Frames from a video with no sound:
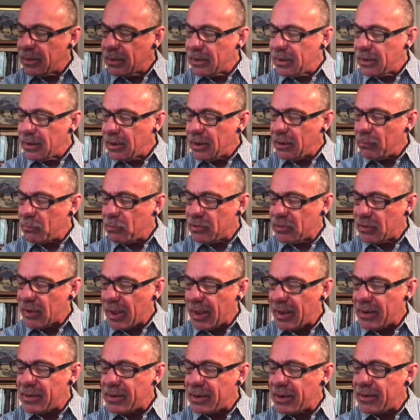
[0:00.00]
He
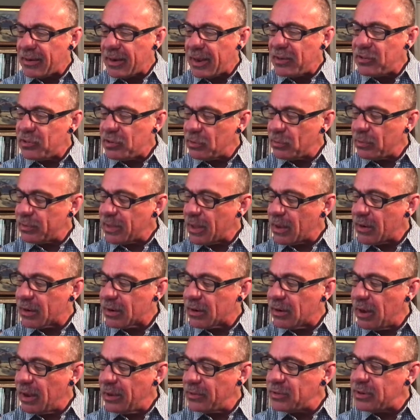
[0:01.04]
said, "A nation without a
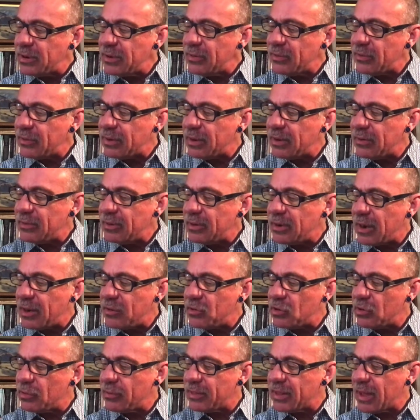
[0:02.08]
conscience is a
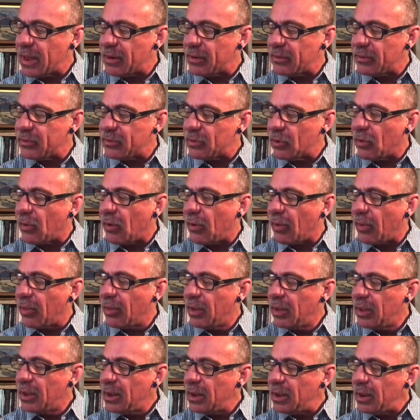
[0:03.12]
nation without a soul.
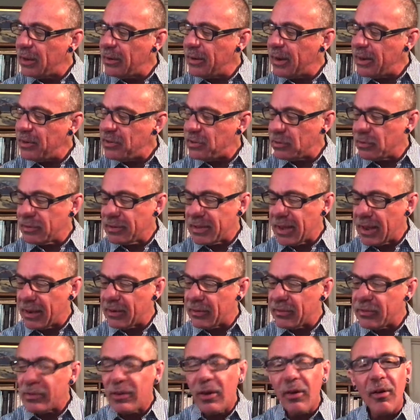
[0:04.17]
A nation without a
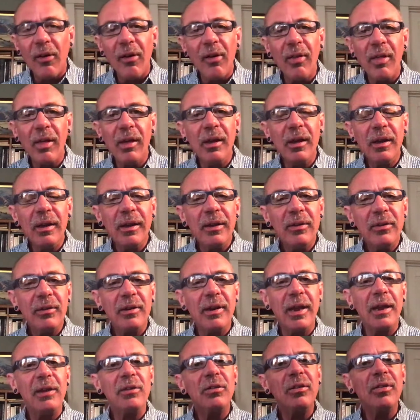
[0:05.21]
soul is a
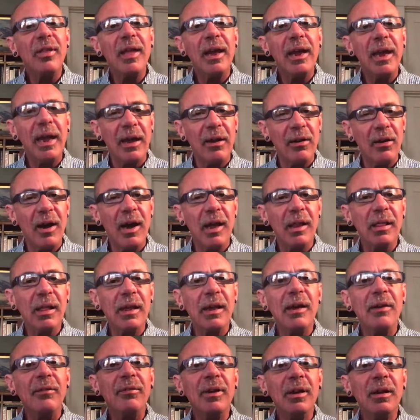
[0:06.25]
nation that cannot
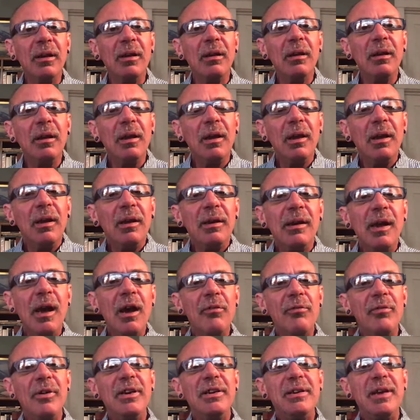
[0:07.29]
live." Now,
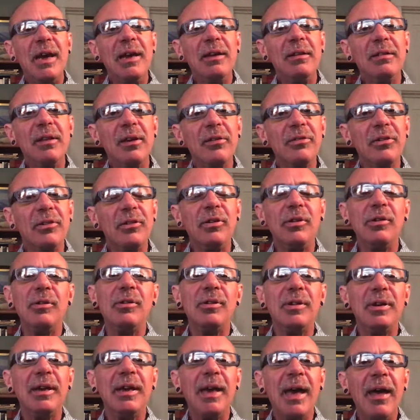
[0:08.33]
if we take those two
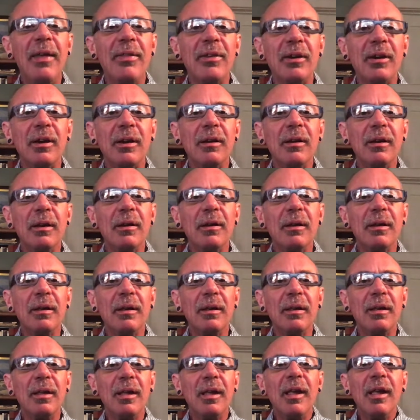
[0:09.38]
together,
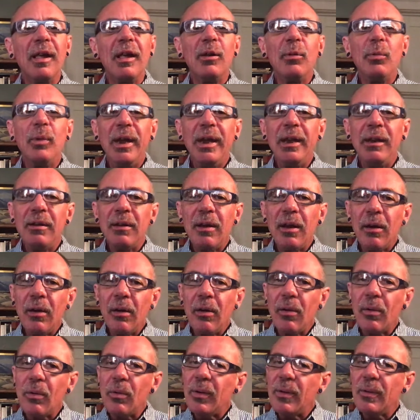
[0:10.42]
we
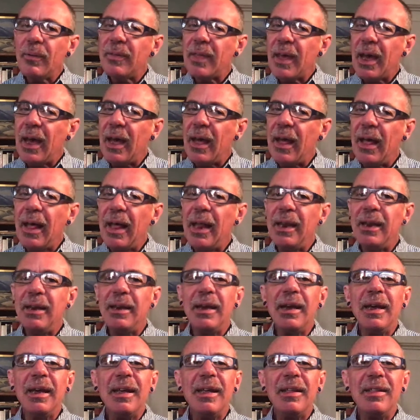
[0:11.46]
know that
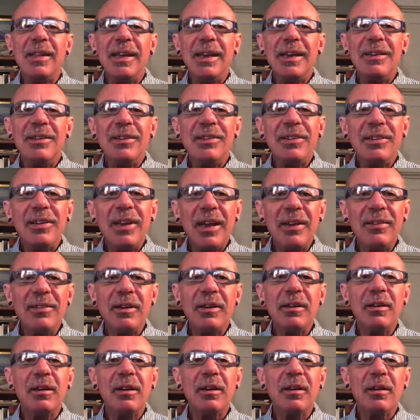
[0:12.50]
the
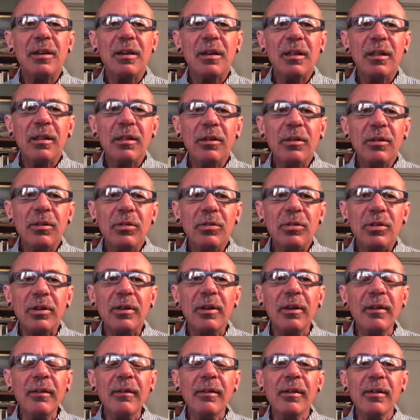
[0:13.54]
intended
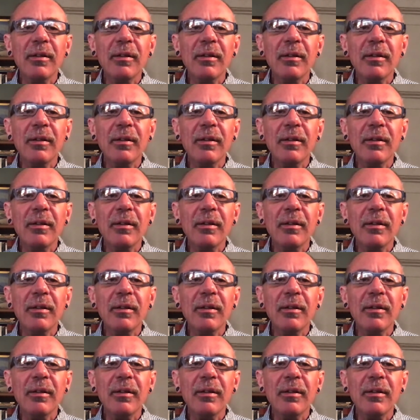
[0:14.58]
conclusion